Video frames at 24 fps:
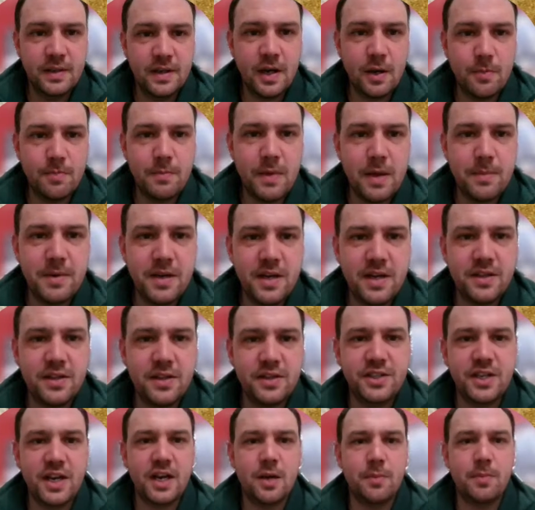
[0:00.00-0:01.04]
Now, maybe the
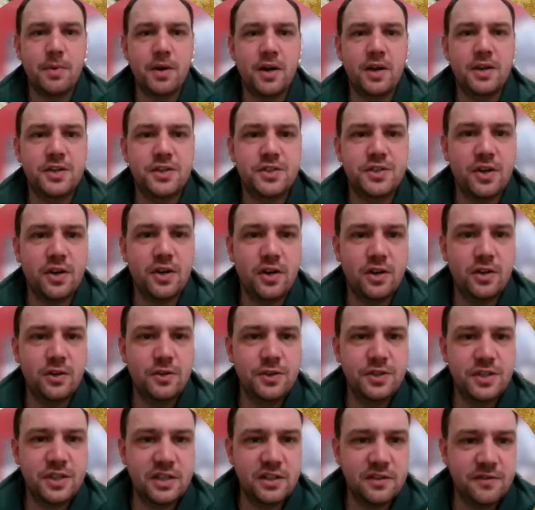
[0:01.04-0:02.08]
Jacobites are
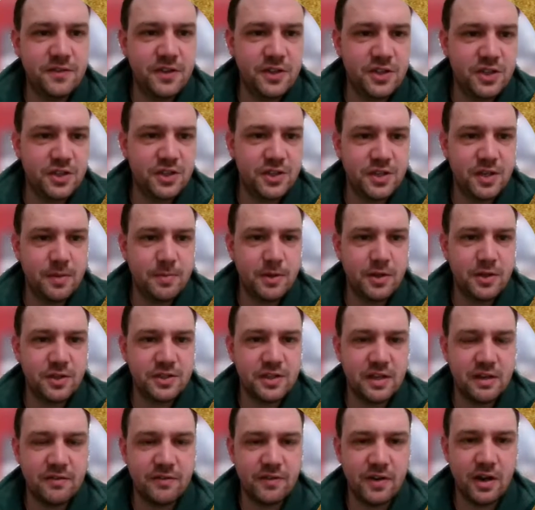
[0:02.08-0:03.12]
losing efficiency
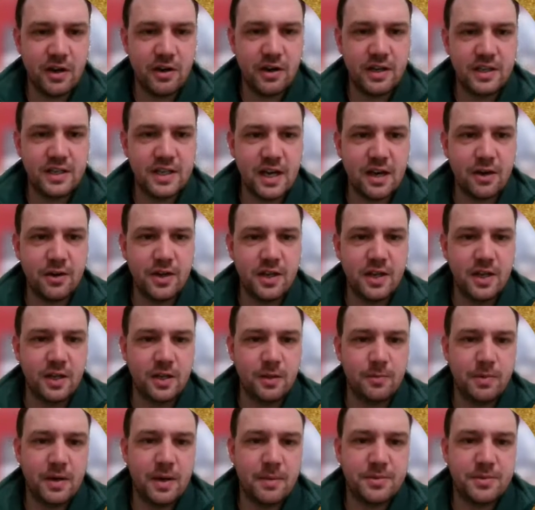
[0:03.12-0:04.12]
because they're firing downhill.